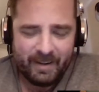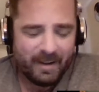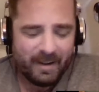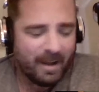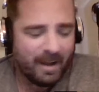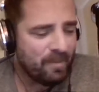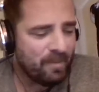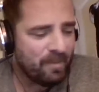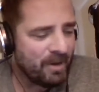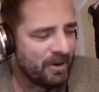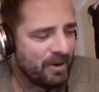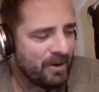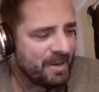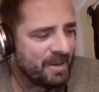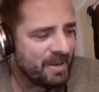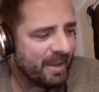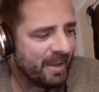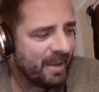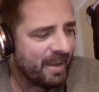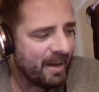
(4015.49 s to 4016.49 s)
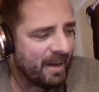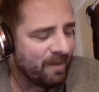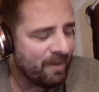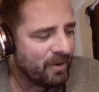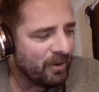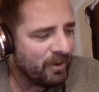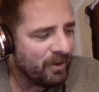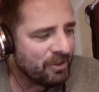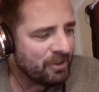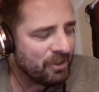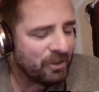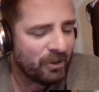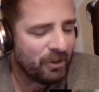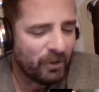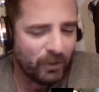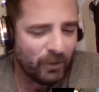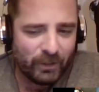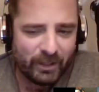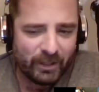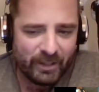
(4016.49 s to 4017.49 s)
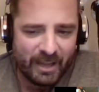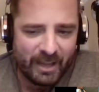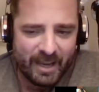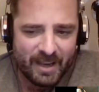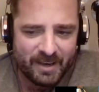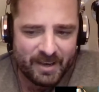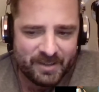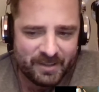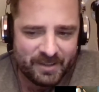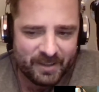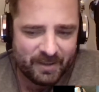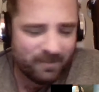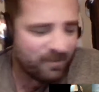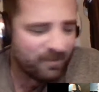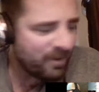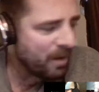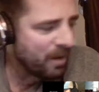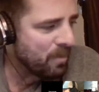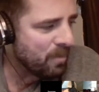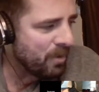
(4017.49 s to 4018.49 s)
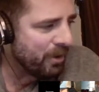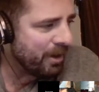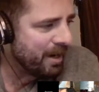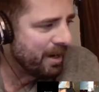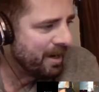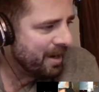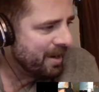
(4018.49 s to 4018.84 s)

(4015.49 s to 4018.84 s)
I'm going to the Holy Land in February.